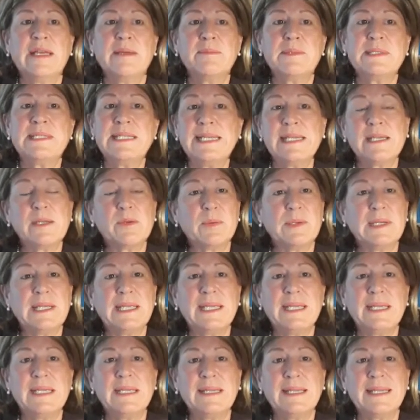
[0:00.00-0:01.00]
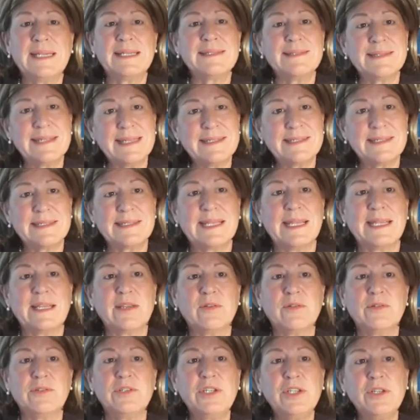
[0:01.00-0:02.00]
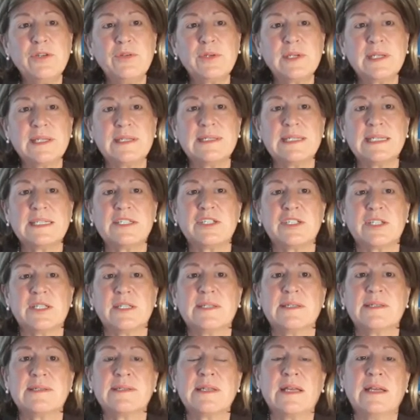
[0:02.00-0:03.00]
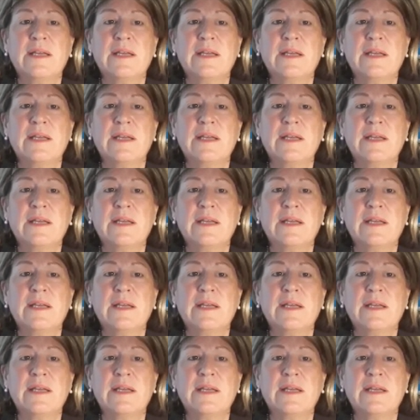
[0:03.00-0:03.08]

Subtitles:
but equally existing or new conditions